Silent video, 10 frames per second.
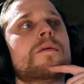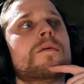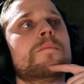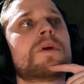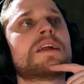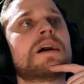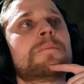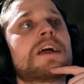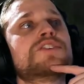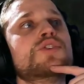
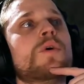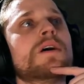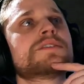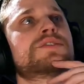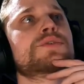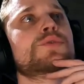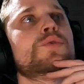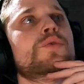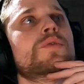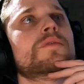I do want
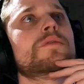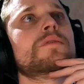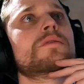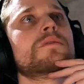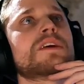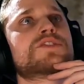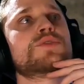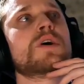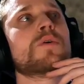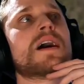to let you
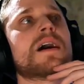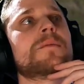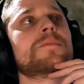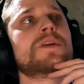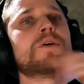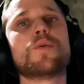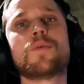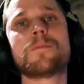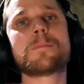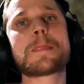know that, you know,